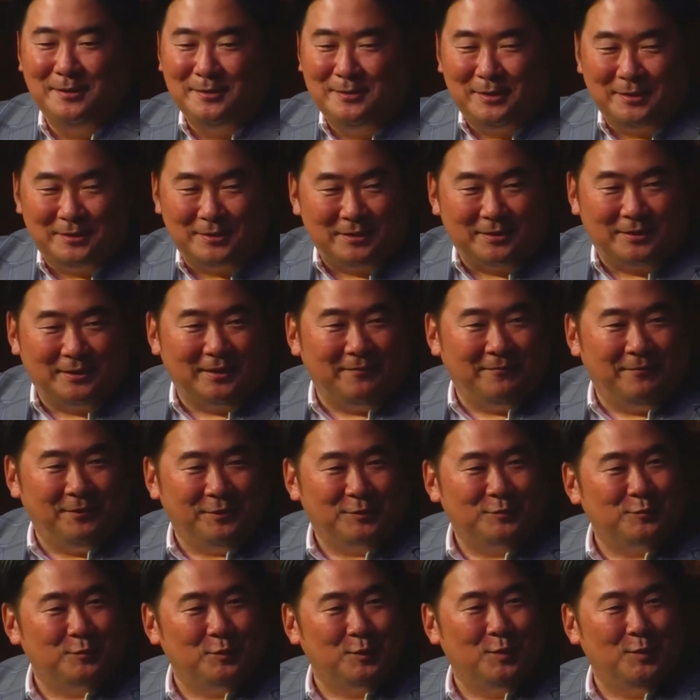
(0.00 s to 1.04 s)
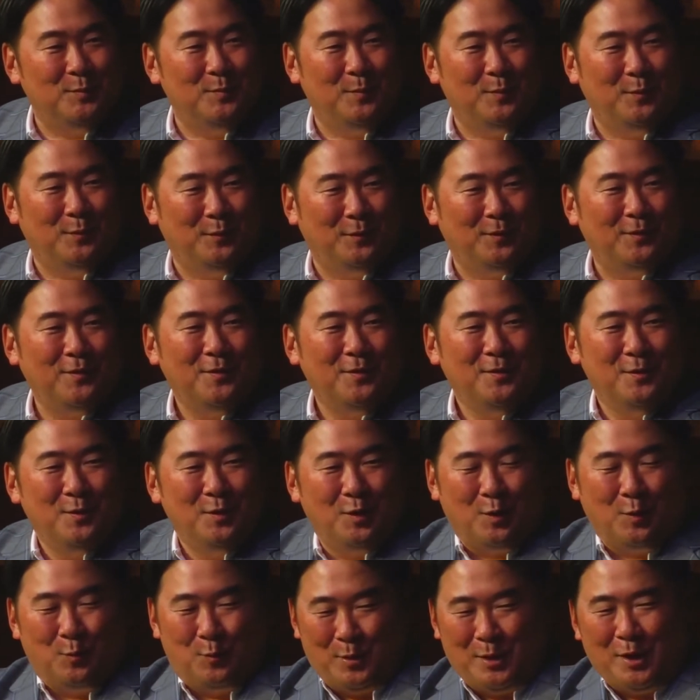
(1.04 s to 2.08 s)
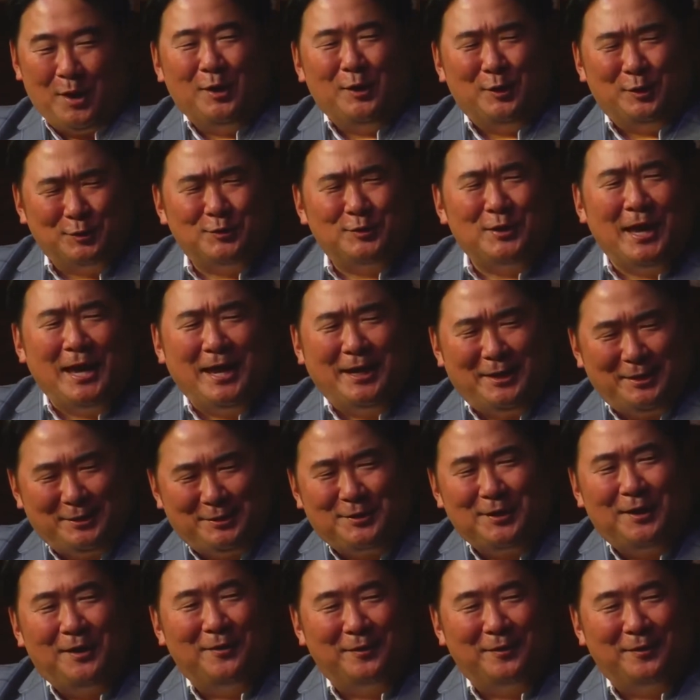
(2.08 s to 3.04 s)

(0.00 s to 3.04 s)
doesn't leave this room or, or mm-hmm. we understand each mm-hmm.